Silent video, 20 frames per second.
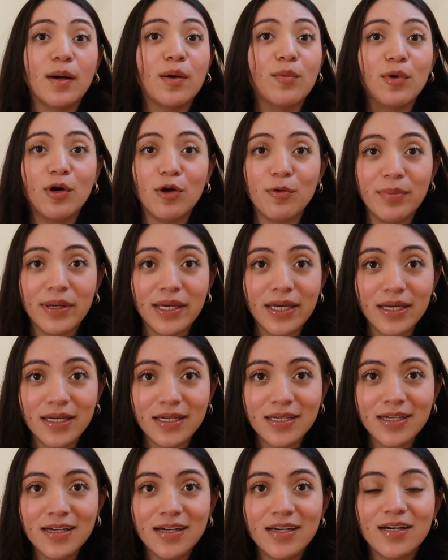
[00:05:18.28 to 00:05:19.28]

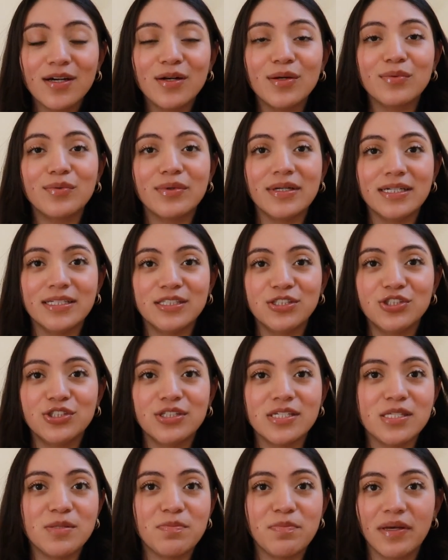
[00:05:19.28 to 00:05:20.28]
Well-being, which
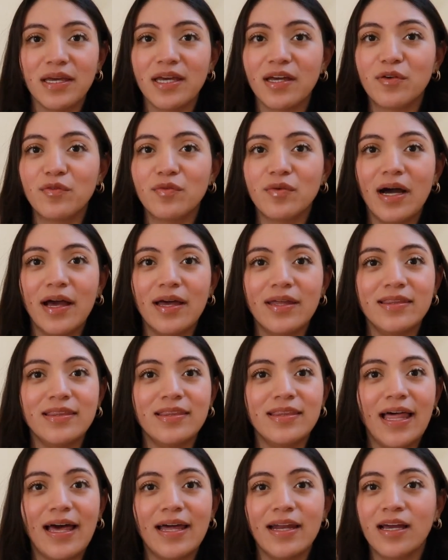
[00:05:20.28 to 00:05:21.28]
is big,
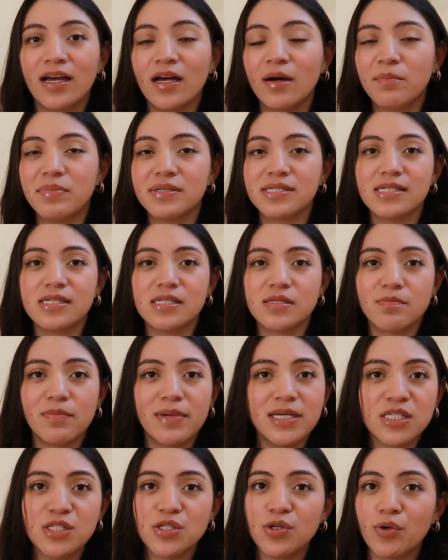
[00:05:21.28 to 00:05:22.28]
and that encompasses
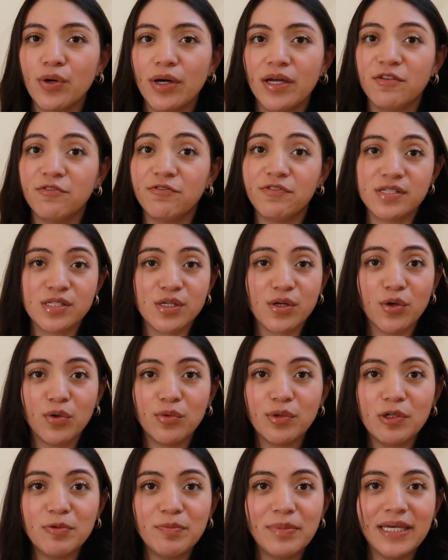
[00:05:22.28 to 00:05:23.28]
mental and physical
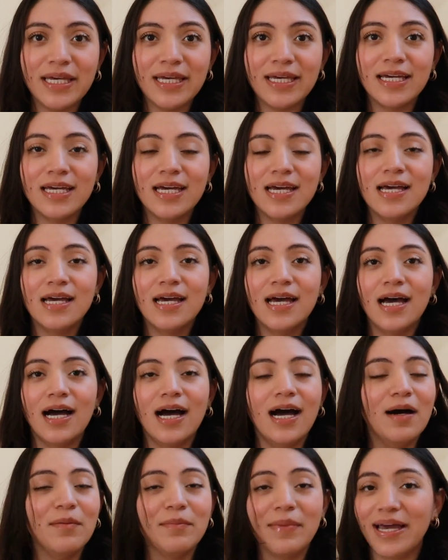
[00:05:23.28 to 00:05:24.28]
well-being,
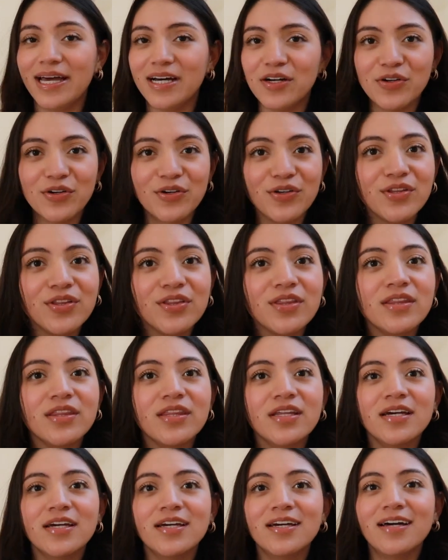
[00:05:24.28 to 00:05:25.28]
health,
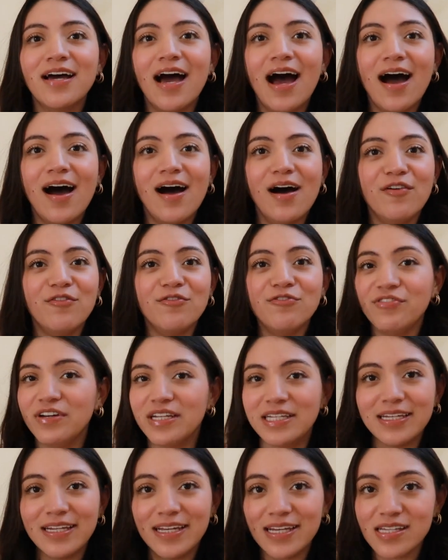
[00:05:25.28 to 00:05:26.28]

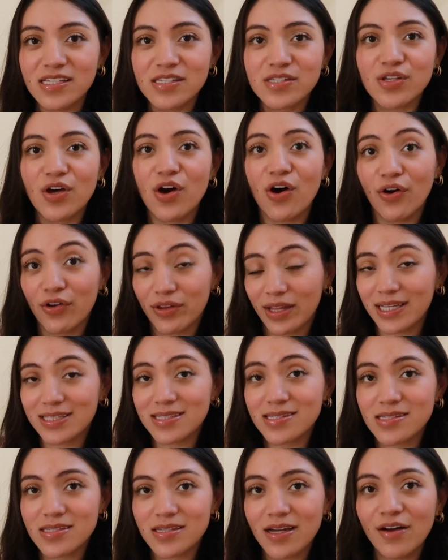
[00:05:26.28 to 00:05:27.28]
fitness, all
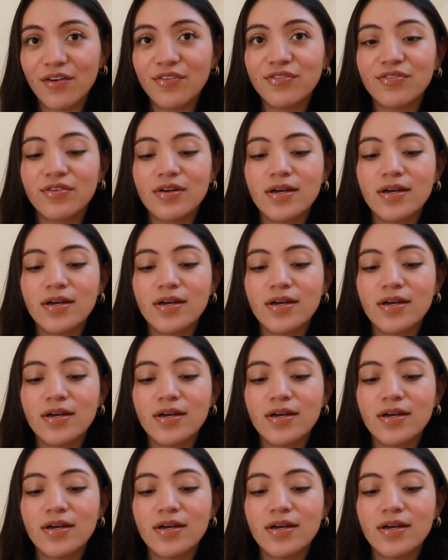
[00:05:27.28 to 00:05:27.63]
that stuff.